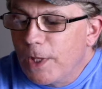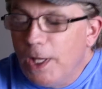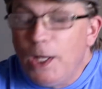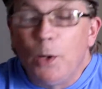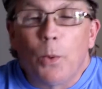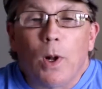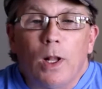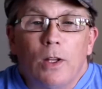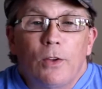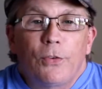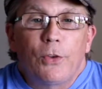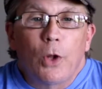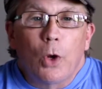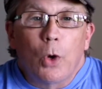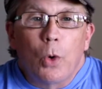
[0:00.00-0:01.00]
Anyway,
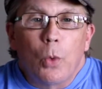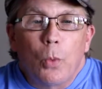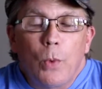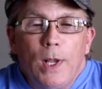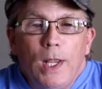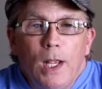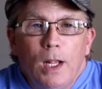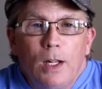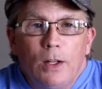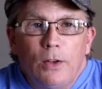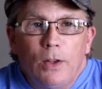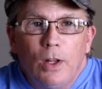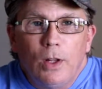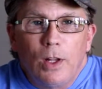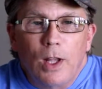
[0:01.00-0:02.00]
so we had
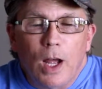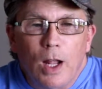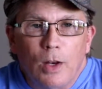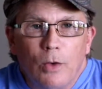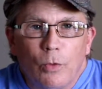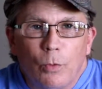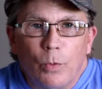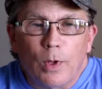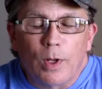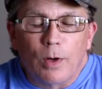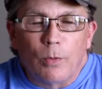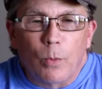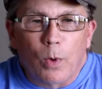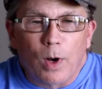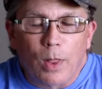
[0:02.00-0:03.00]
gotten
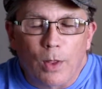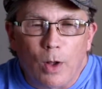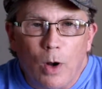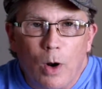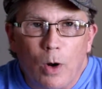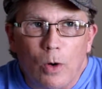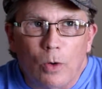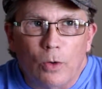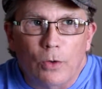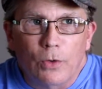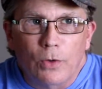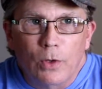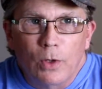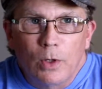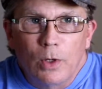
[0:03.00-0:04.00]
rid of one of the
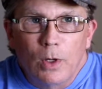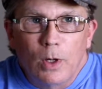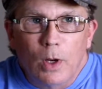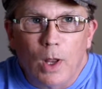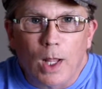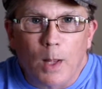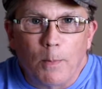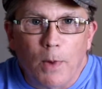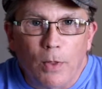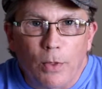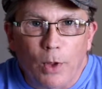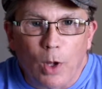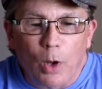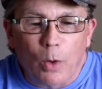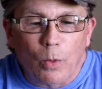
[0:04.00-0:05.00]
cars like a
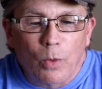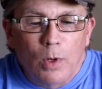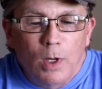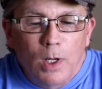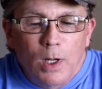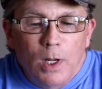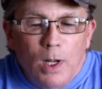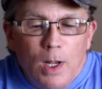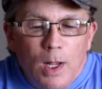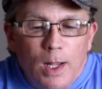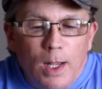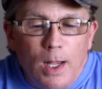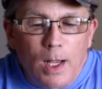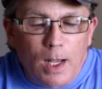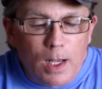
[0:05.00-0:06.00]
month ago,
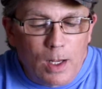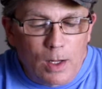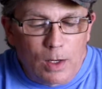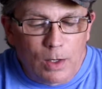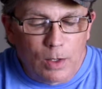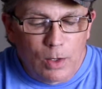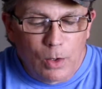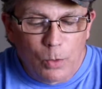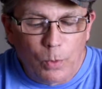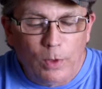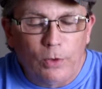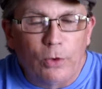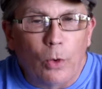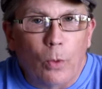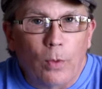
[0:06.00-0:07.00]
and
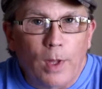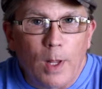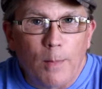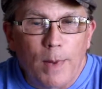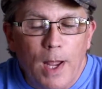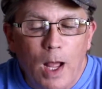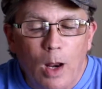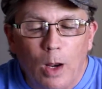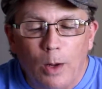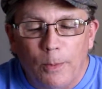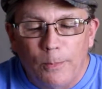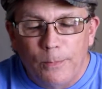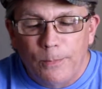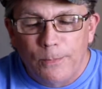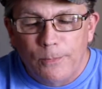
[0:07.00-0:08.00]
we sold the
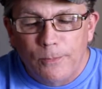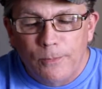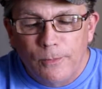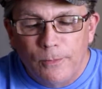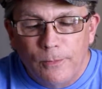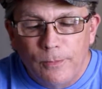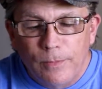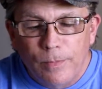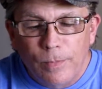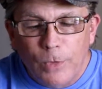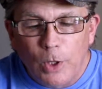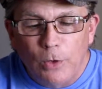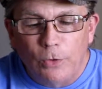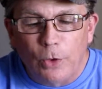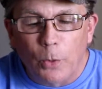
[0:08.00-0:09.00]
Impala.
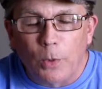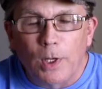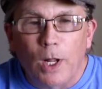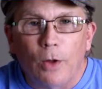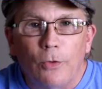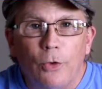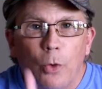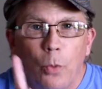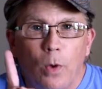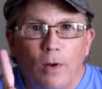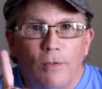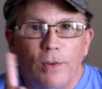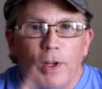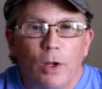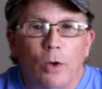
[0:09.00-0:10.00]
So we're down to
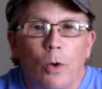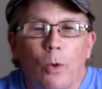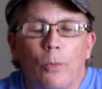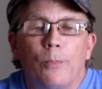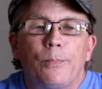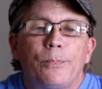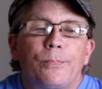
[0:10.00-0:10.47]
one vehicle,